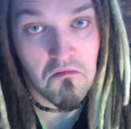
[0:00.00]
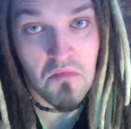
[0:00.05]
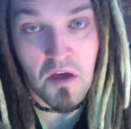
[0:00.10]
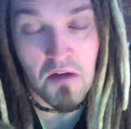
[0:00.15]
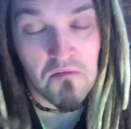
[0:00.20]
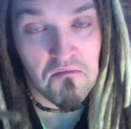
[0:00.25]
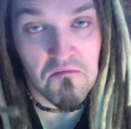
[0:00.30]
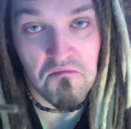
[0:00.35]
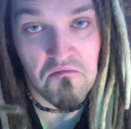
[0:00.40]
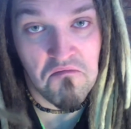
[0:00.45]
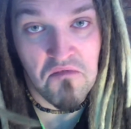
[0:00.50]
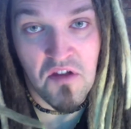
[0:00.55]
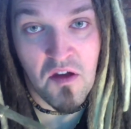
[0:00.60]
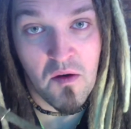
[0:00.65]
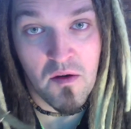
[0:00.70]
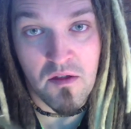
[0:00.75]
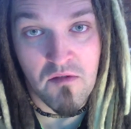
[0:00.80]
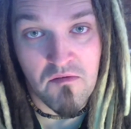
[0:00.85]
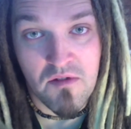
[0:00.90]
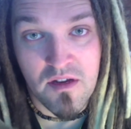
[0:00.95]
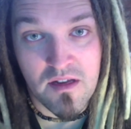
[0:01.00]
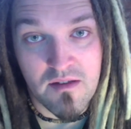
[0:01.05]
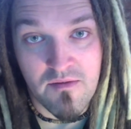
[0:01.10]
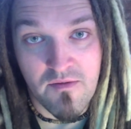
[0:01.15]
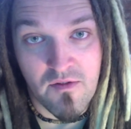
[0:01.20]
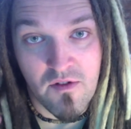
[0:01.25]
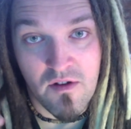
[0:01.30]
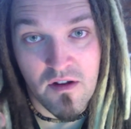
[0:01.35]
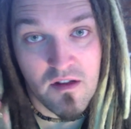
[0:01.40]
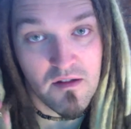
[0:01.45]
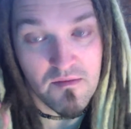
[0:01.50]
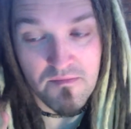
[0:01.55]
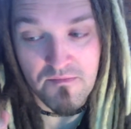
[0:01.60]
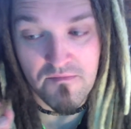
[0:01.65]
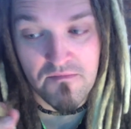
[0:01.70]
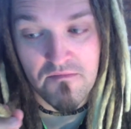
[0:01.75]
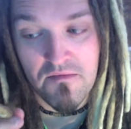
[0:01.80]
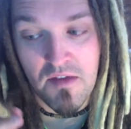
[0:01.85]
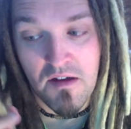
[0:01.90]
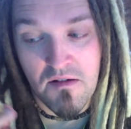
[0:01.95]
I've no other reason for it.
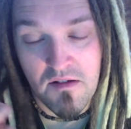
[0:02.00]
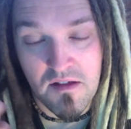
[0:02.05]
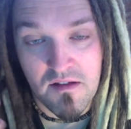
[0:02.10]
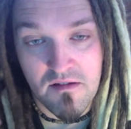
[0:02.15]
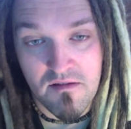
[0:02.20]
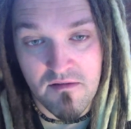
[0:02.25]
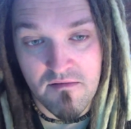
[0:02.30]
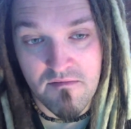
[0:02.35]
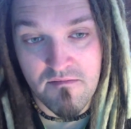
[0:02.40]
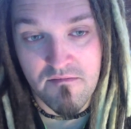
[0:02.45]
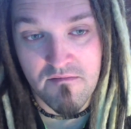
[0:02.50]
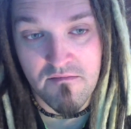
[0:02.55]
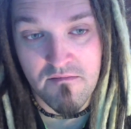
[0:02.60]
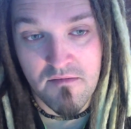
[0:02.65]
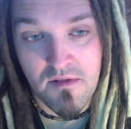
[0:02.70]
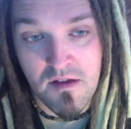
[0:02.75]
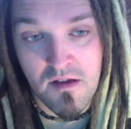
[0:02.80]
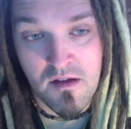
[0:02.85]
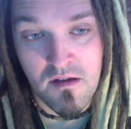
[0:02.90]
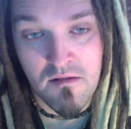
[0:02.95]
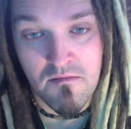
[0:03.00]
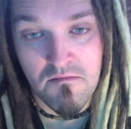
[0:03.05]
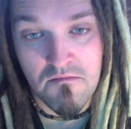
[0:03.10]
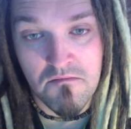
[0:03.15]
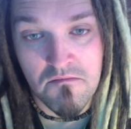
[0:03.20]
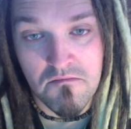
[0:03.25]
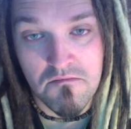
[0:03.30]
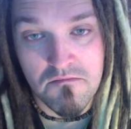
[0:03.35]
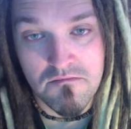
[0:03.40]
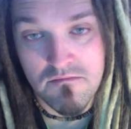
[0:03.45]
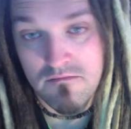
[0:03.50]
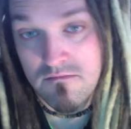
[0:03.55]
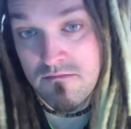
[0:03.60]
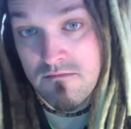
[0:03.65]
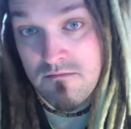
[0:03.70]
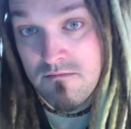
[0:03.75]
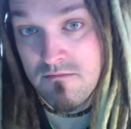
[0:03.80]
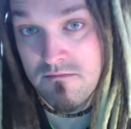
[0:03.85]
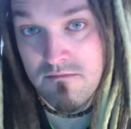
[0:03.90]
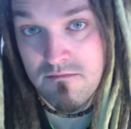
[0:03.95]
There it is. You
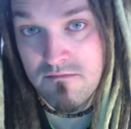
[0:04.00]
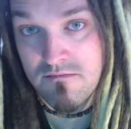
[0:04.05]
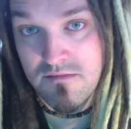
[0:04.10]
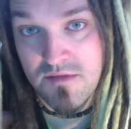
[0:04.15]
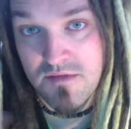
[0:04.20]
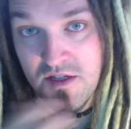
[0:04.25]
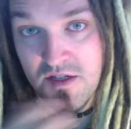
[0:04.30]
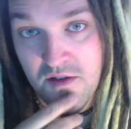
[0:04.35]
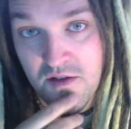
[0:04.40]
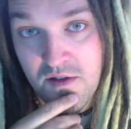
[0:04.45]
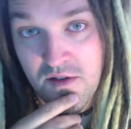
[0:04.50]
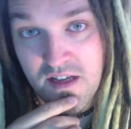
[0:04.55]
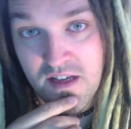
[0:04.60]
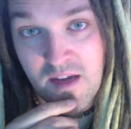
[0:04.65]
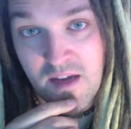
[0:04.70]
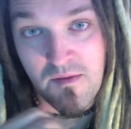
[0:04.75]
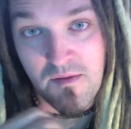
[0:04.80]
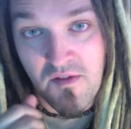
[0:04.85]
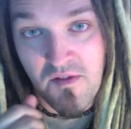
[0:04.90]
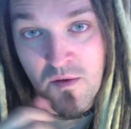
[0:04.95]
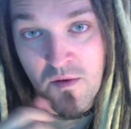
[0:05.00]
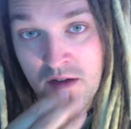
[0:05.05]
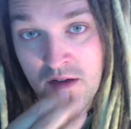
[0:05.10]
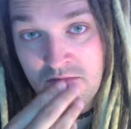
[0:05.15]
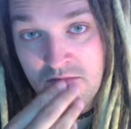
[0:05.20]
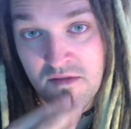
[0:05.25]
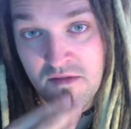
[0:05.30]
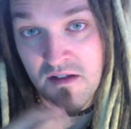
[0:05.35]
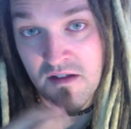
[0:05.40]
can do the same if you want.